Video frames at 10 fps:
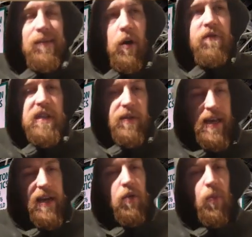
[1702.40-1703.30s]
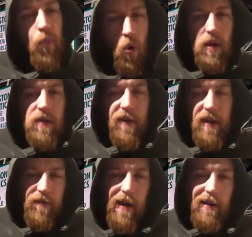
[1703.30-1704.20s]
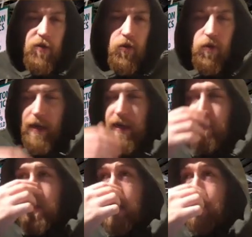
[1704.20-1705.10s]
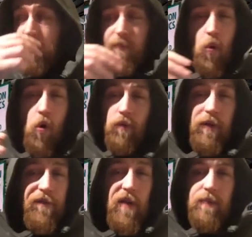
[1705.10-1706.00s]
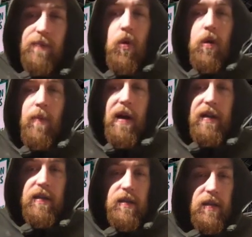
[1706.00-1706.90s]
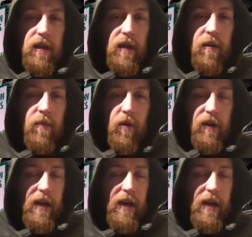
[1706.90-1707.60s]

Obviously, we're taking a report at face value. And in the same report that first broke about this on The